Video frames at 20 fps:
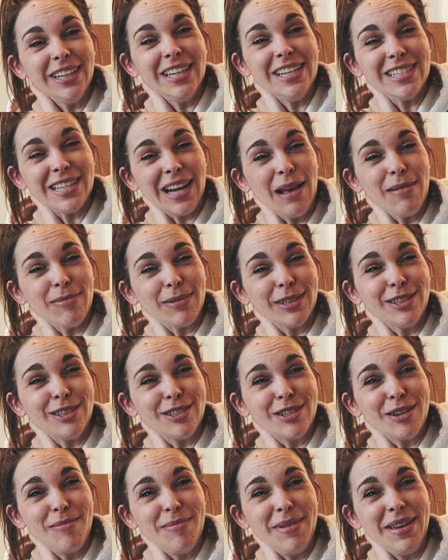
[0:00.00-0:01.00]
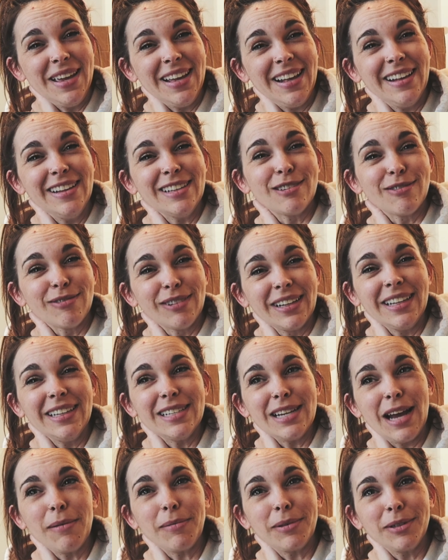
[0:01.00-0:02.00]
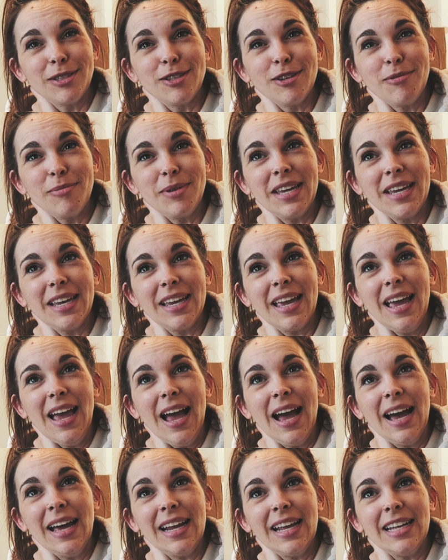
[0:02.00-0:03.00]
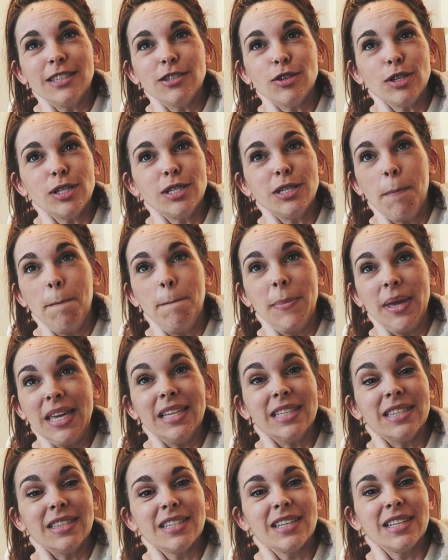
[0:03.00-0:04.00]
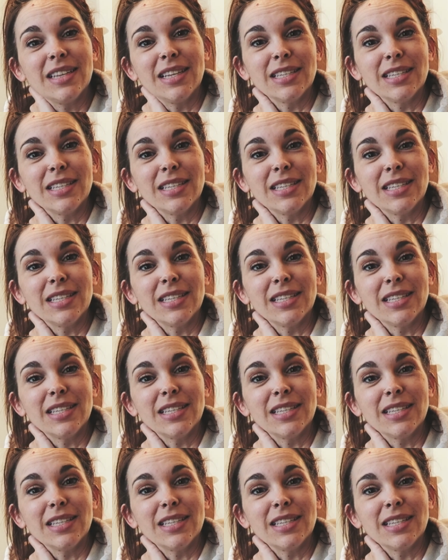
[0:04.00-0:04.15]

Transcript: time consuming. It's really time consuming, and it's just a beast.